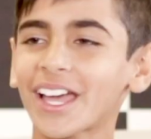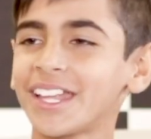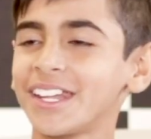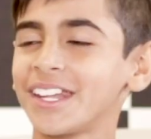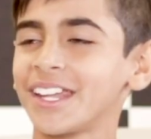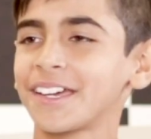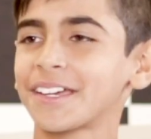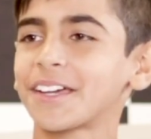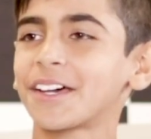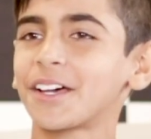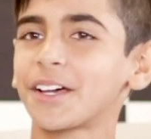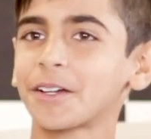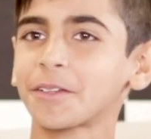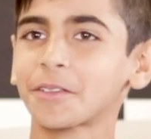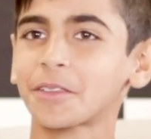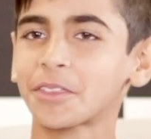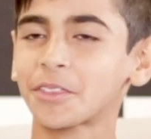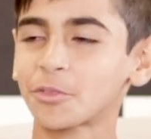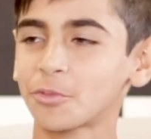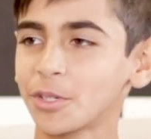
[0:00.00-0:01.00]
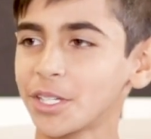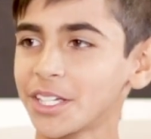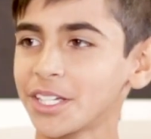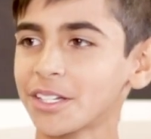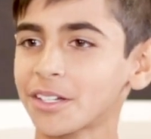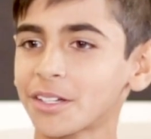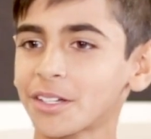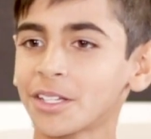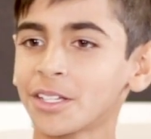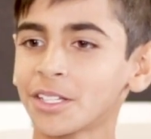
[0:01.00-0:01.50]
And I got three
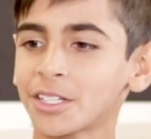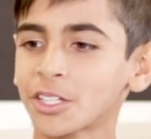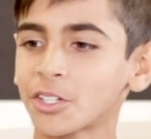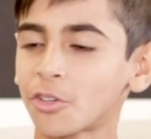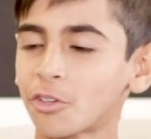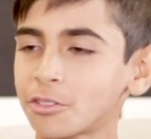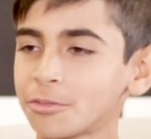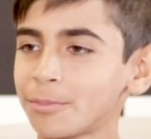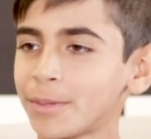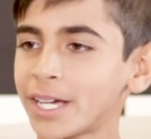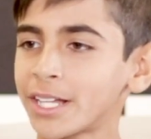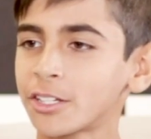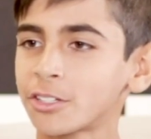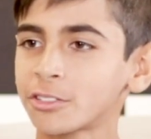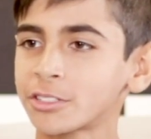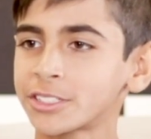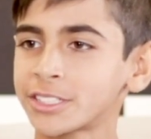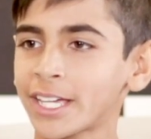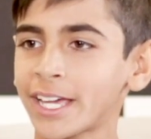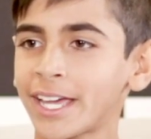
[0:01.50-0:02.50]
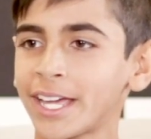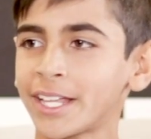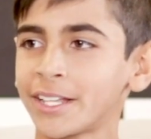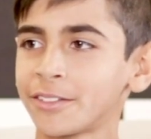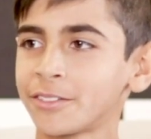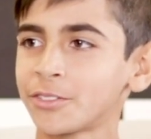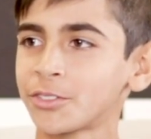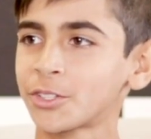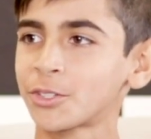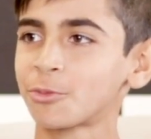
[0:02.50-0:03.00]
gold medals
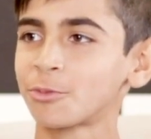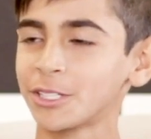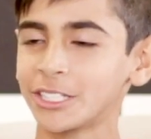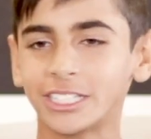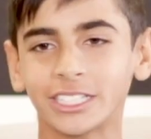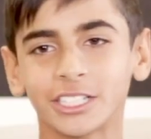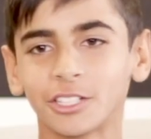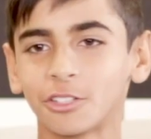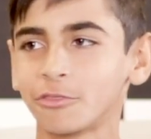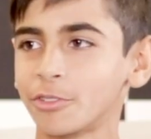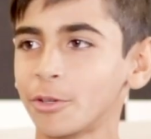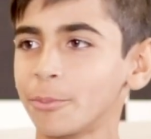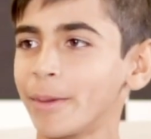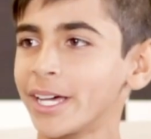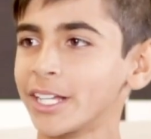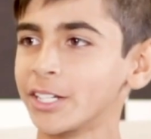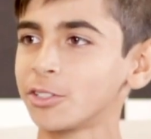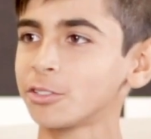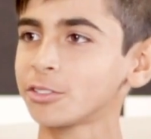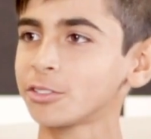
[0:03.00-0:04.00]
and three silver medals.